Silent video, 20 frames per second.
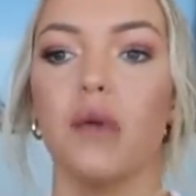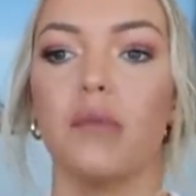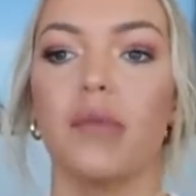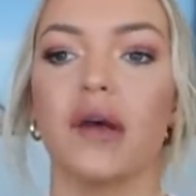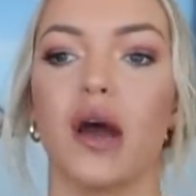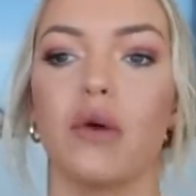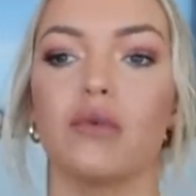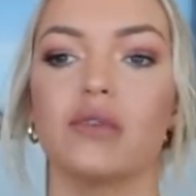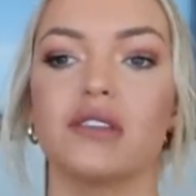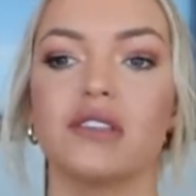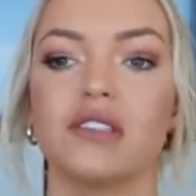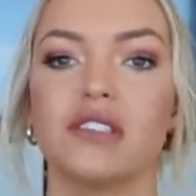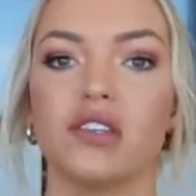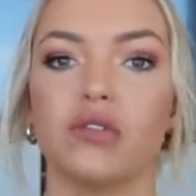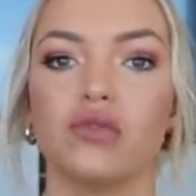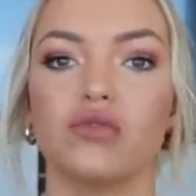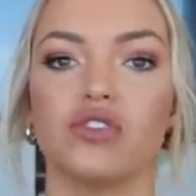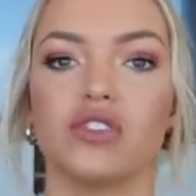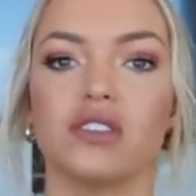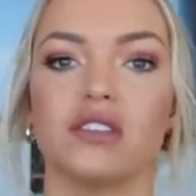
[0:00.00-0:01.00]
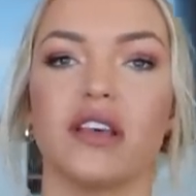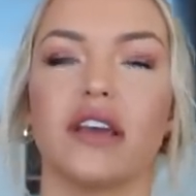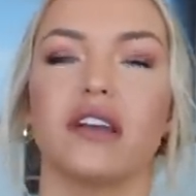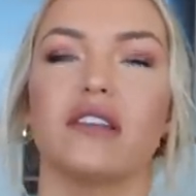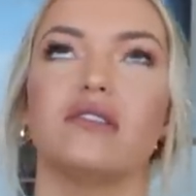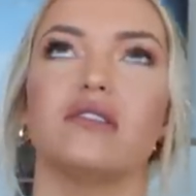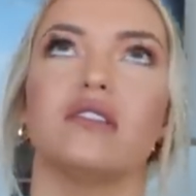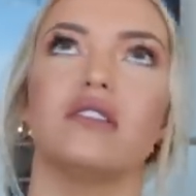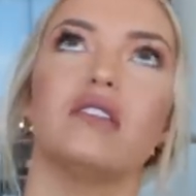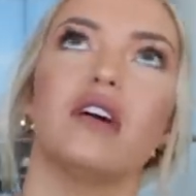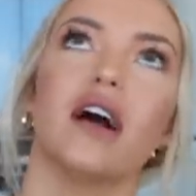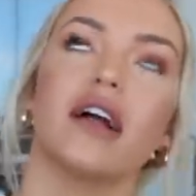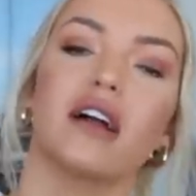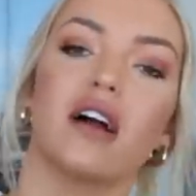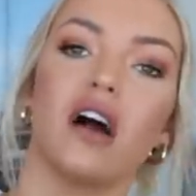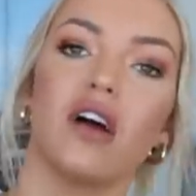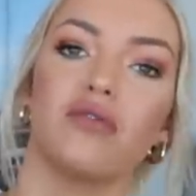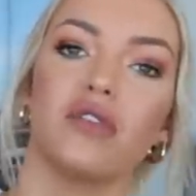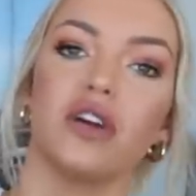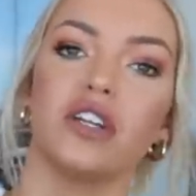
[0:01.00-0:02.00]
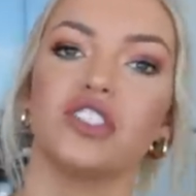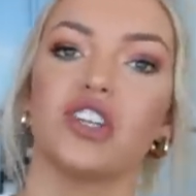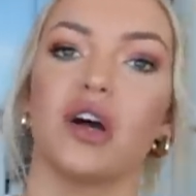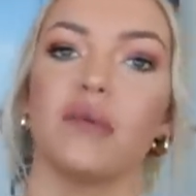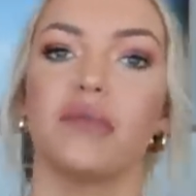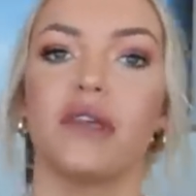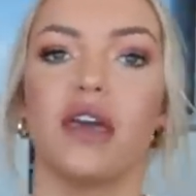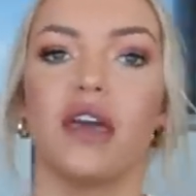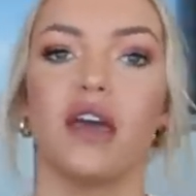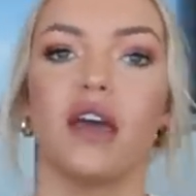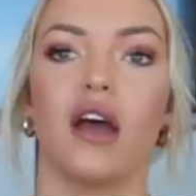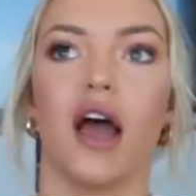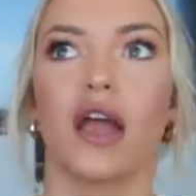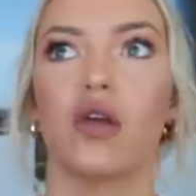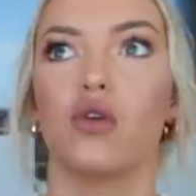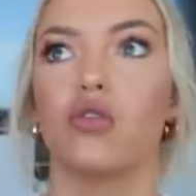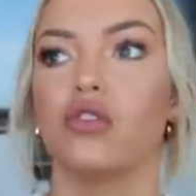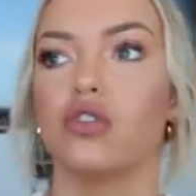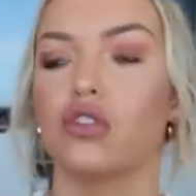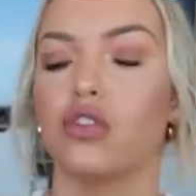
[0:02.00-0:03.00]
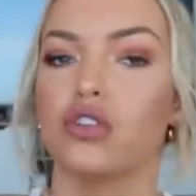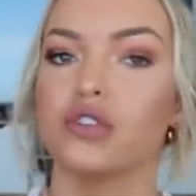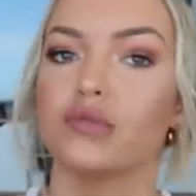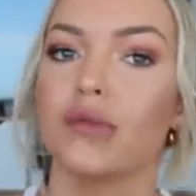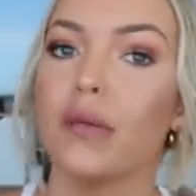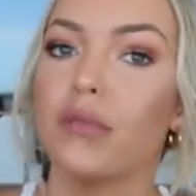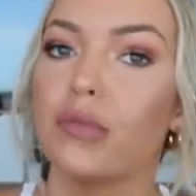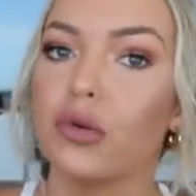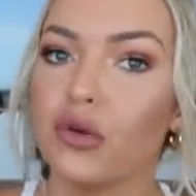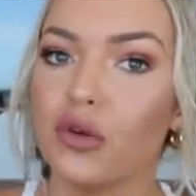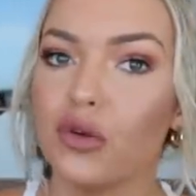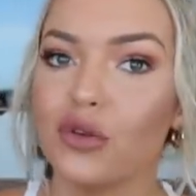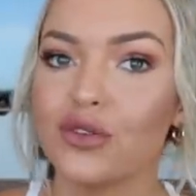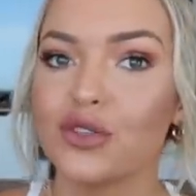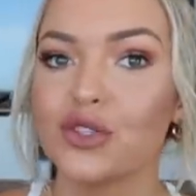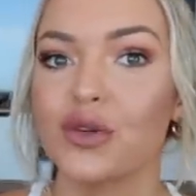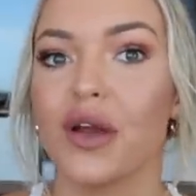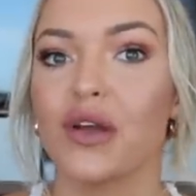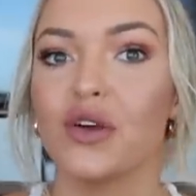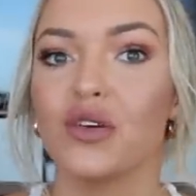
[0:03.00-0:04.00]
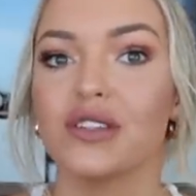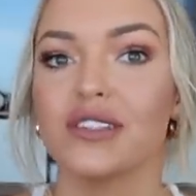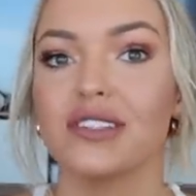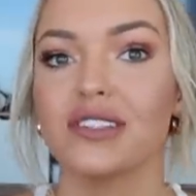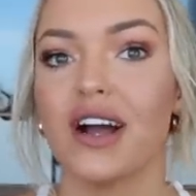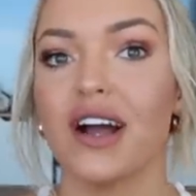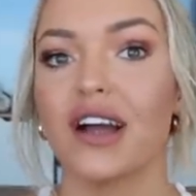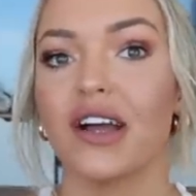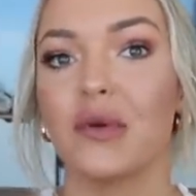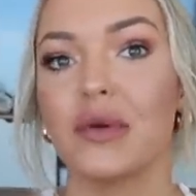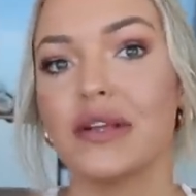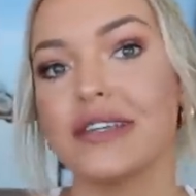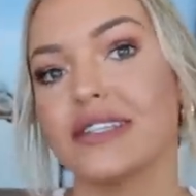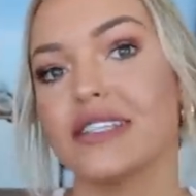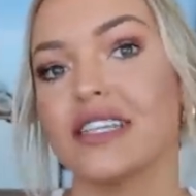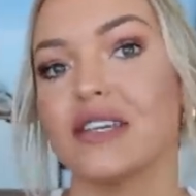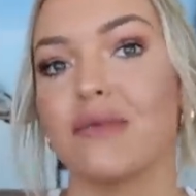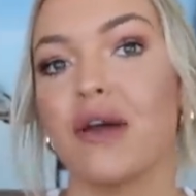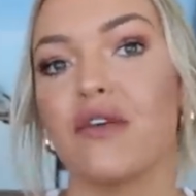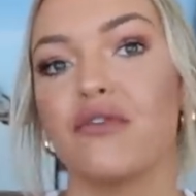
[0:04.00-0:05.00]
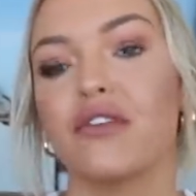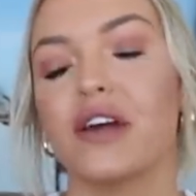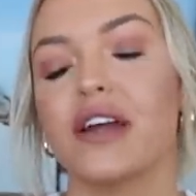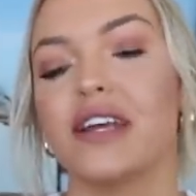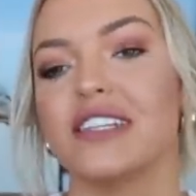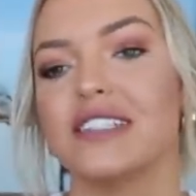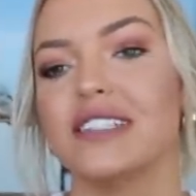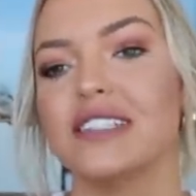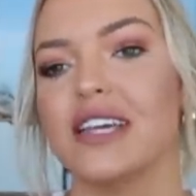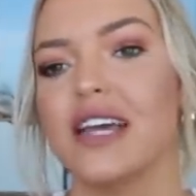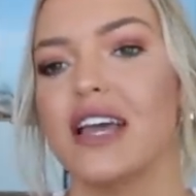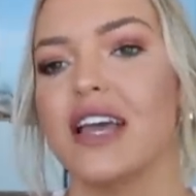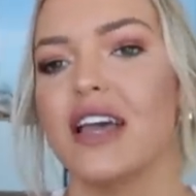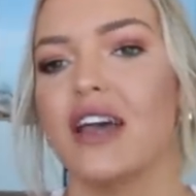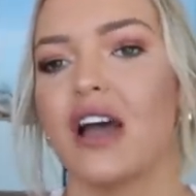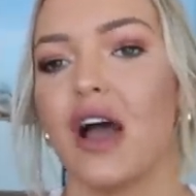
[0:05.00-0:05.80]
But I was still just like, oh, I can't reach up there. I couldn't close my boot. So I got stuck. I went to see my friend.